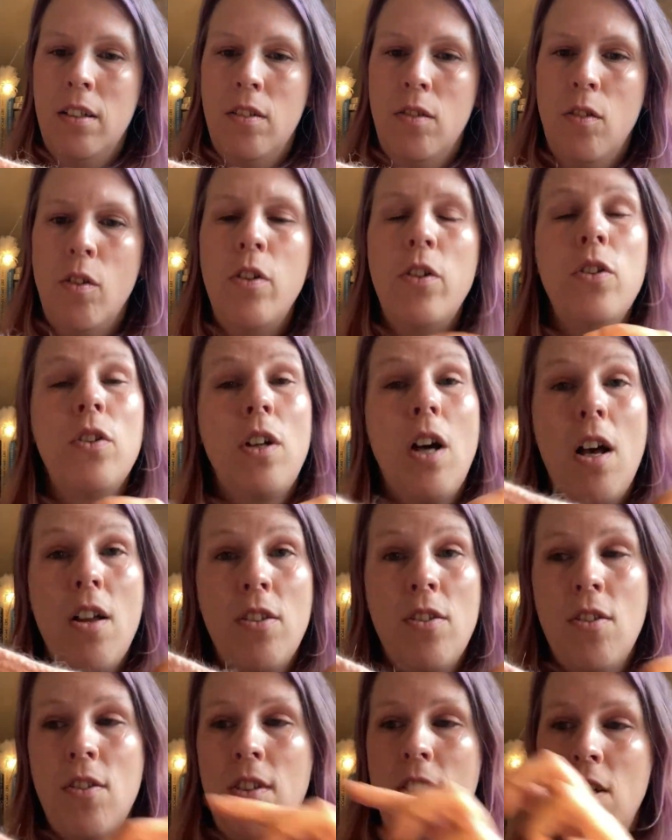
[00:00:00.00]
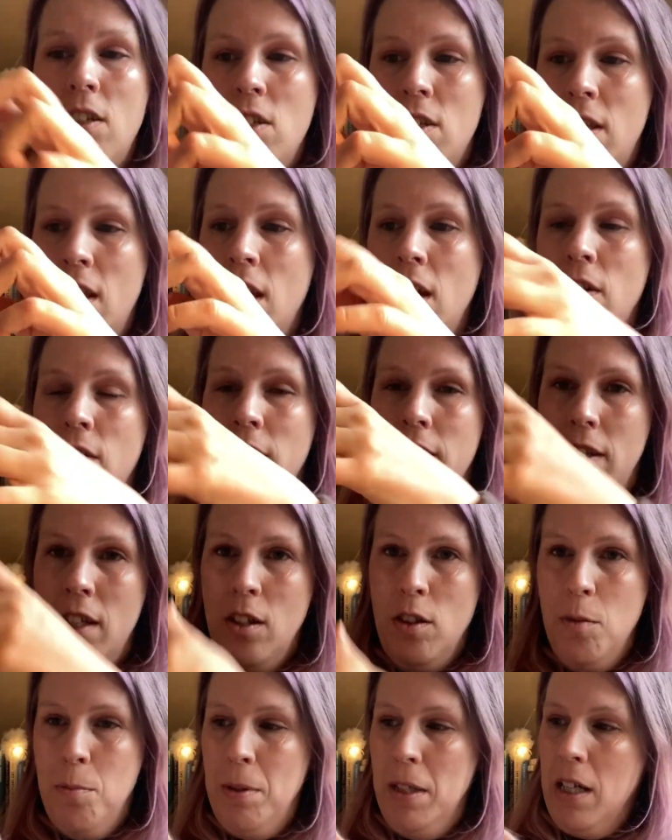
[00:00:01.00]
or you cast on stitches here and then
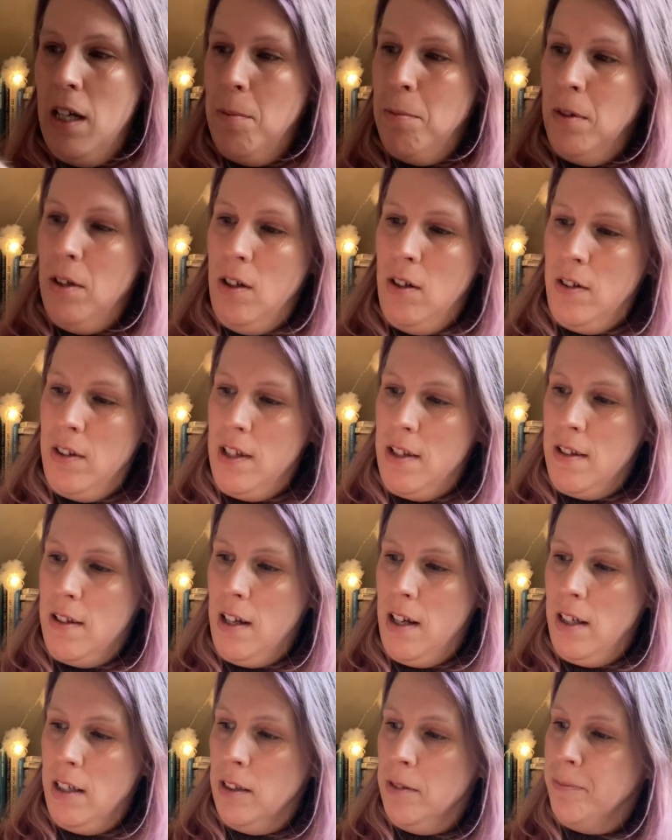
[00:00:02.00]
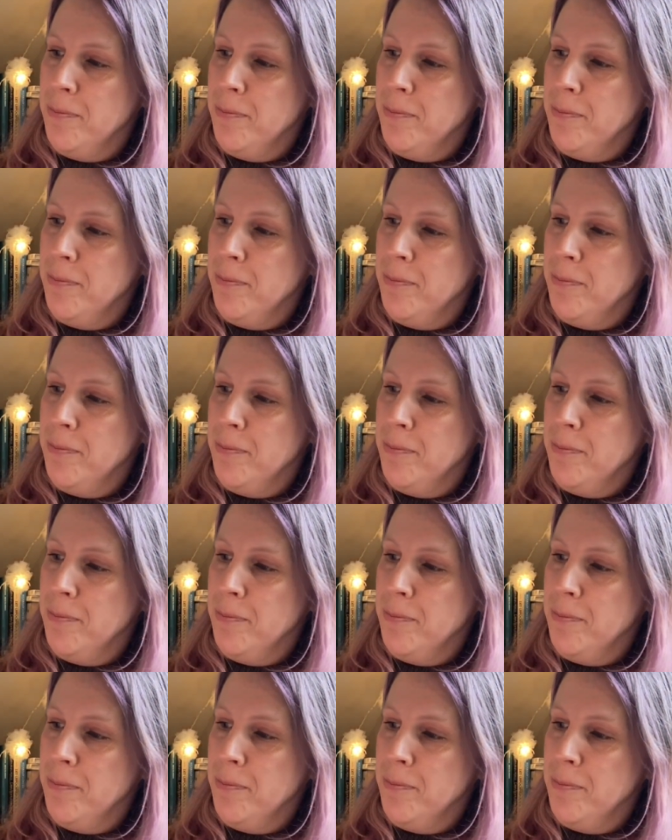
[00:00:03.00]
you pick up along this side.